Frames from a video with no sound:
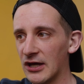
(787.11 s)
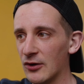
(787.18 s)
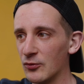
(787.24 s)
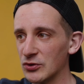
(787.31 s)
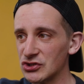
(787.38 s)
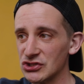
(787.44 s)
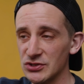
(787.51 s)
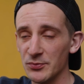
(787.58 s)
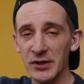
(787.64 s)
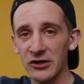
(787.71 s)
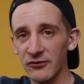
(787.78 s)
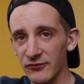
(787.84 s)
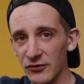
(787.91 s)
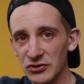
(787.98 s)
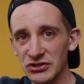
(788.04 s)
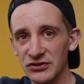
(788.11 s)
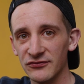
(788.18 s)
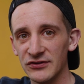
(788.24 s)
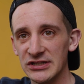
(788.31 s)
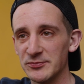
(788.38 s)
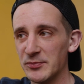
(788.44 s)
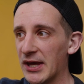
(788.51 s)
which is the bigger version
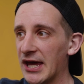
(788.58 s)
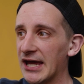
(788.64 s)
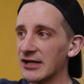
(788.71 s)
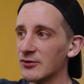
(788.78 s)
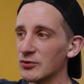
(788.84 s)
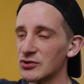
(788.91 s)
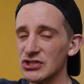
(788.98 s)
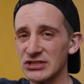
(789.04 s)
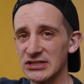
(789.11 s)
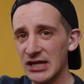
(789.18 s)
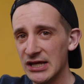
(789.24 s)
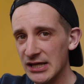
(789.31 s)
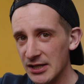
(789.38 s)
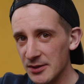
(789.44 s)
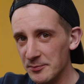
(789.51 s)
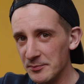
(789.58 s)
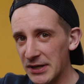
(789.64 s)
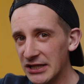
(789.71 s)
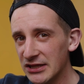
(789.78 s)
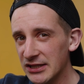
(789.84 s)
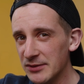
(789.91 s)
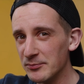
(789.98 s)
of this bag, which is
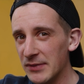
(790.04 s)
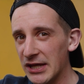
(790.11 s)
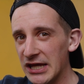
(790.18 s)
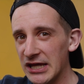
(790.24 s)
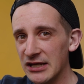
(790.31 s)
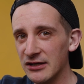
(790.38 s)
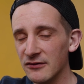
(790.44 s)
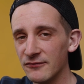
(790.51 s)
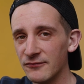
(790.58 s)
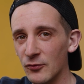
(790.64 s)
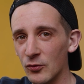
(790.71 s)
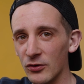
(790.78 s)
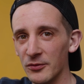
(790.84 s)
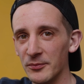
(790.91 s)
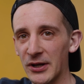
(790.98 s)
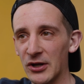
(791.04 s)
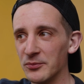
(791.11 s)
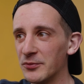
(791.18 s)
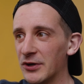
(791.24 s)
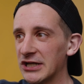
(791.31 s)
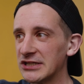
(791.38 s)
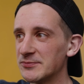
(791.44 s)
mainly made for
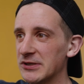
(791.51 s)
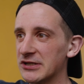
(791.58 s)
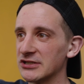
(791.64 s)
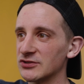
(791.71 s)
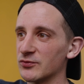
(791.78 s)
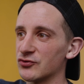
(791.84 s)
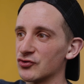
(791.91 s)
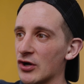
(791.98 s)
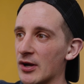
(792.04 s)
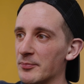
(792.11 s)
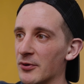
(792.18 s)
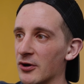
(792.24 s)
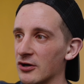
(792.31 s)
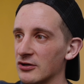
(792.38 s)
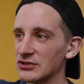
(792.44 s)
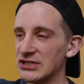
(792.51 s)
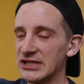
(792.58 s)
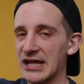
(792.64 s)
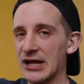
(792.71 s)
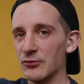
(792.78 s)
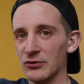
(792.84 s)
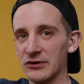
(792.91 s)
mountain bikes because with drop bars, you
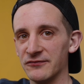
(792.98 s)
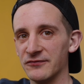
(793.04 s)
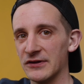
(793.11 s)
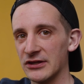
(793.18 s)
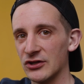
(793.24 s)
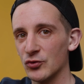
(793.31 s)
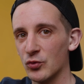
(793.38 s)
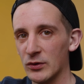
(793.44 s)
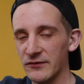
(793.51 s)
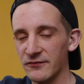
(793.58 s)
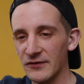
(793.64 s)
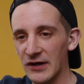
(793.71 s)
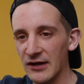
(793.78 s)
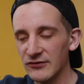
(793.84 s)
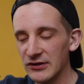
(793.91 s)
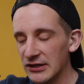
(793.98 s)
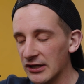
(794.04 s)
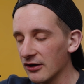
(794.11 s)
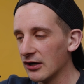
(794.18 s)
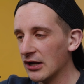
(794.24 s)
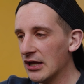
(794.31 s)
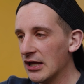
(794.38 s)
can't really fit the 25 in
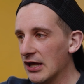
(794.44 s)
there.